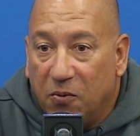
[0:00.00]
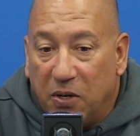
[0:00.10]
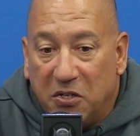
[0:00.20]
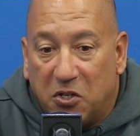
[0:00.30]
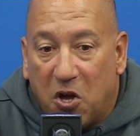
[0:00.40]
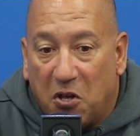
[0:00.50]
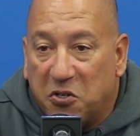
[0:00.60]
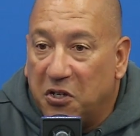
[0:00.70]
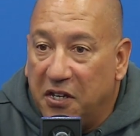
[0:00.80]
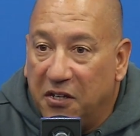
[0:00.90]
when he's
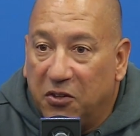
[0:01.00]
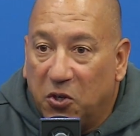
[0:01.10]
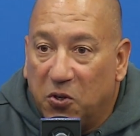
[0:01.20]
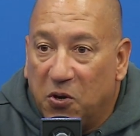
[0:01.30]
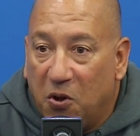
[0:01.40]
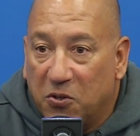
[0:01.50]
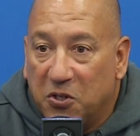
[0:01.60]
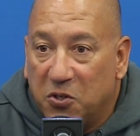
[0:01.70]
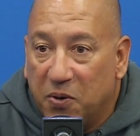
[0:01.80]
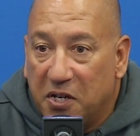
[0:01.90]
constantly in third and long
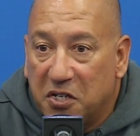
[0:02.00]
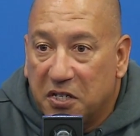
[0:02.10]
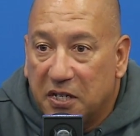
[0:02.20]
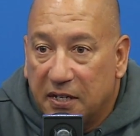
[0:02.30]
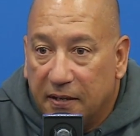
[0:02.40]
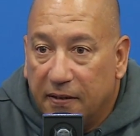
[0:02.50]
situations.